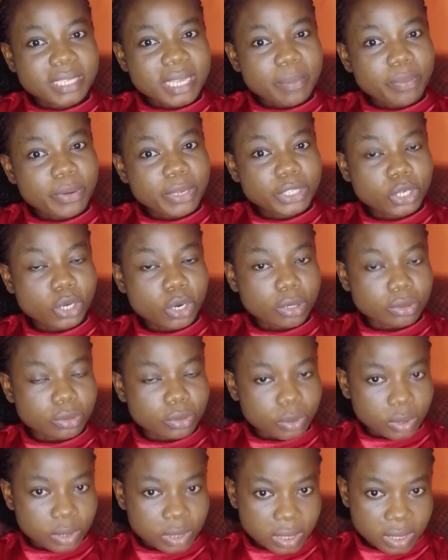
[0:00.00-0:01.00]
temperature
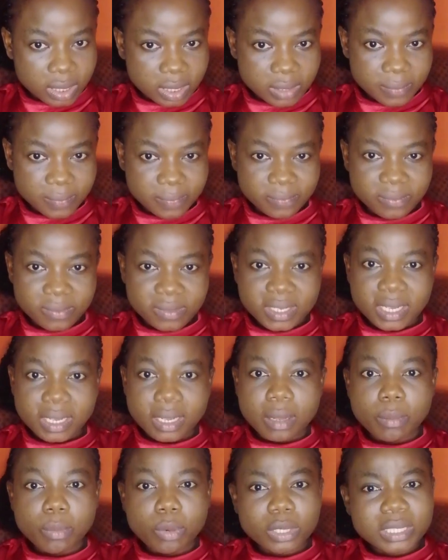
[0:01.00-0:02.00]
routes,
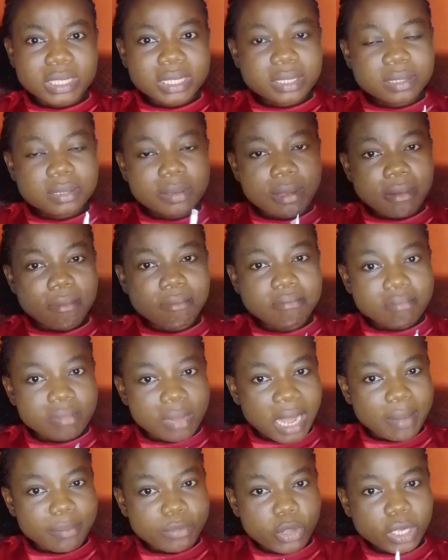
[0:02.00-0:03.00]
but
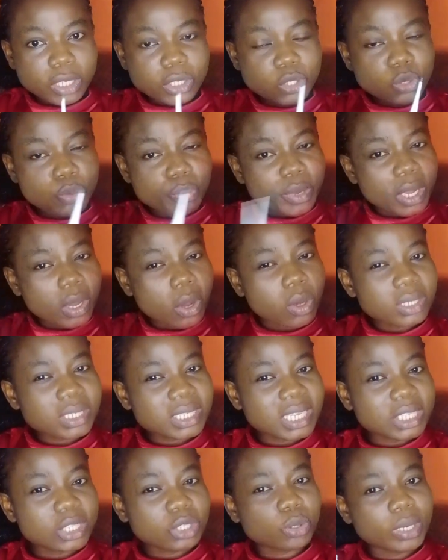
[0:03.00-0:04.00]
I'm going to be
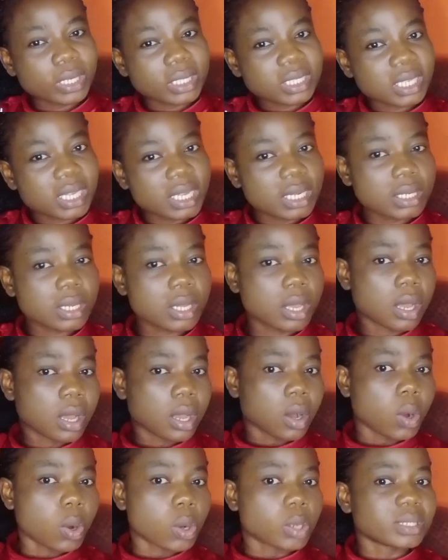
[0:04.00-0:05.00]
concentrating
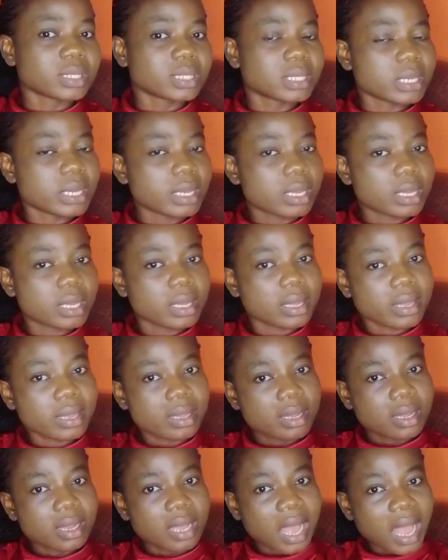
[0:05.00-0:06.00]
on the
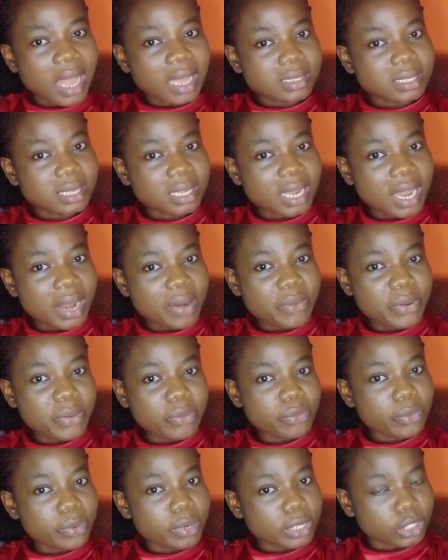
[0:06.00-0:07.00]

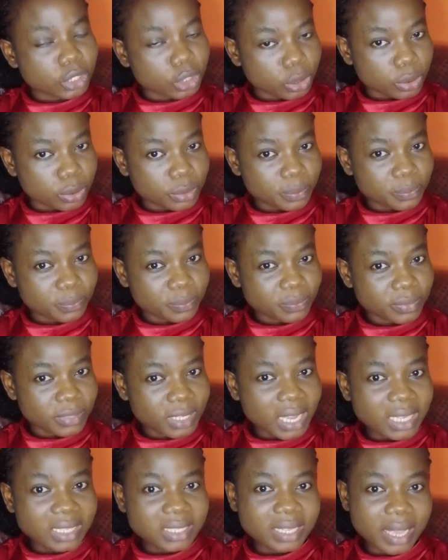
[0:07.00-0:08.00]
axillary region,
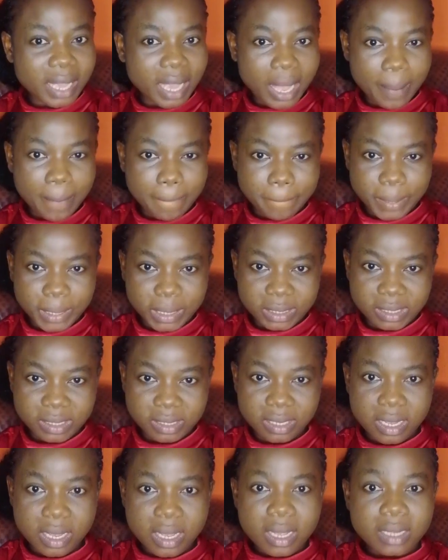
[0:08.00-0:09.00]
that's the
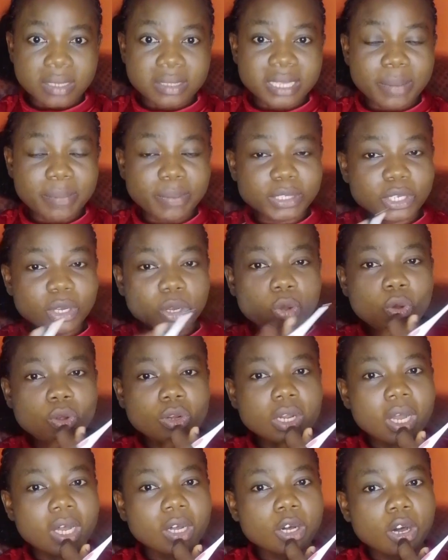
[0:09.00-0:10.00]
armpits. Temperature
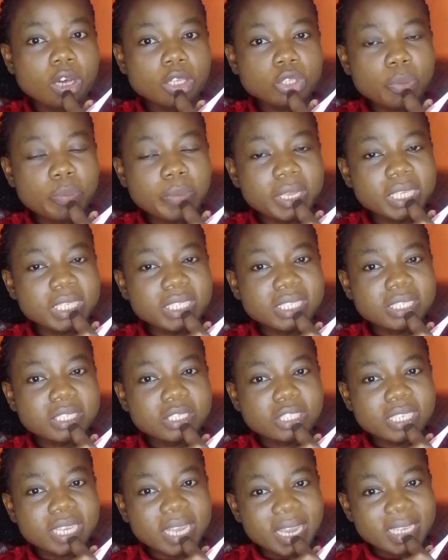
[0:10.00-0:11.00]
could also be
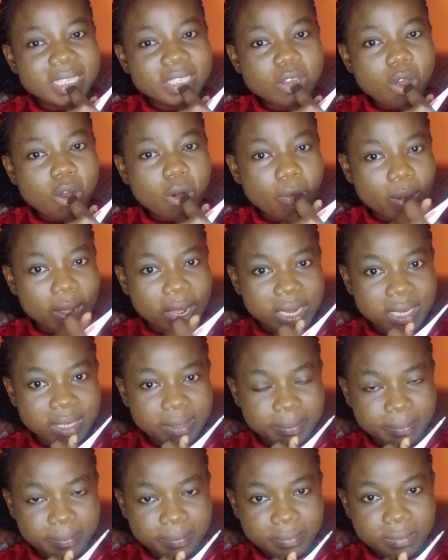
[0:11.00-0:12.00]
checked
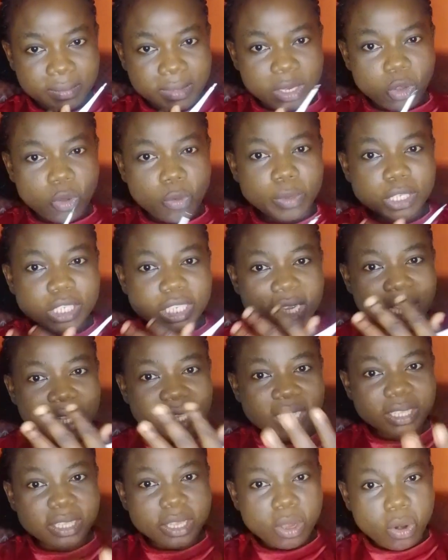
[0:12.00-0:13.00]
orally, could be
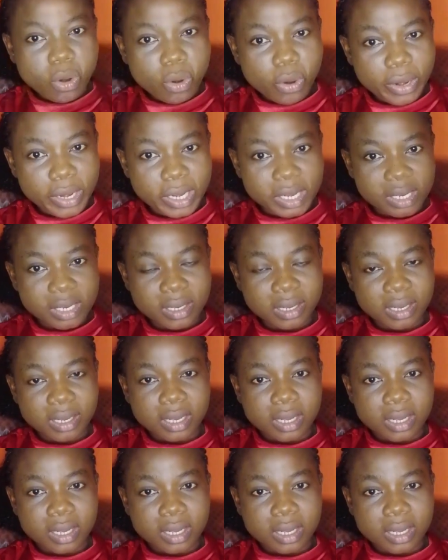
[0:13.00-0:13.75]
checked in the groin.